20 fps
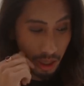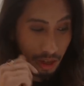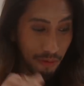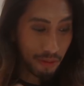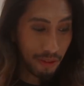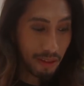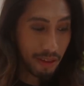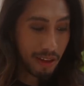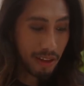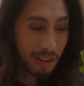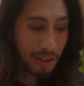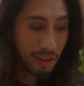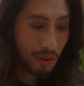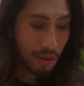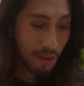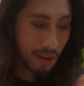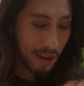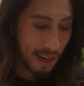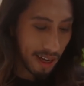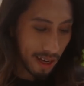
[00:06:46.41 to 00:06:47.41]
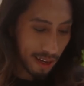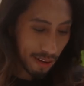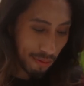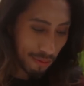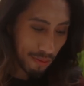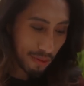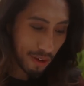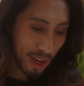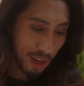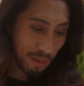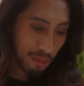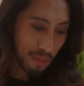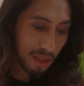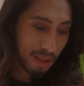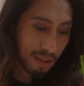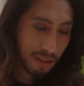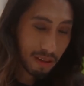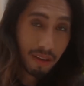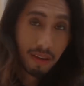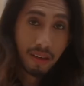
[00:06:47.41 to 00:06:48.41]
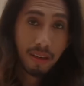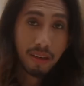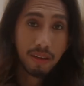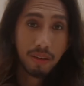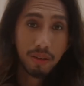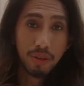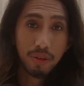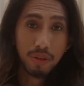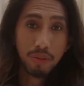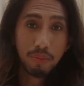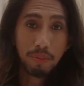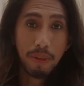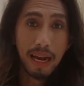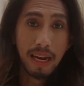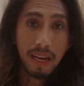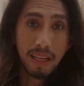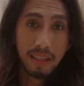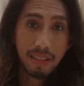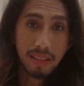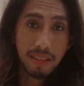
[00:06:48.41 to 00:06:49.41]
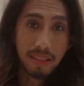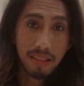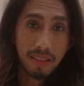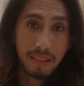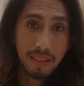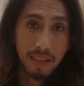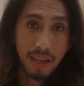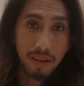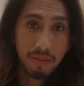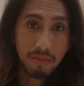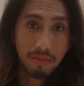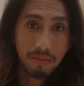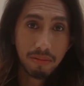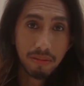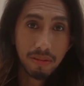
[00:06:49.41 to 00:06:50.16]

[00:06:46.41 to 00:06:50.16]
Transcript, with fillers: Everything in your life, I mean, you balance things out.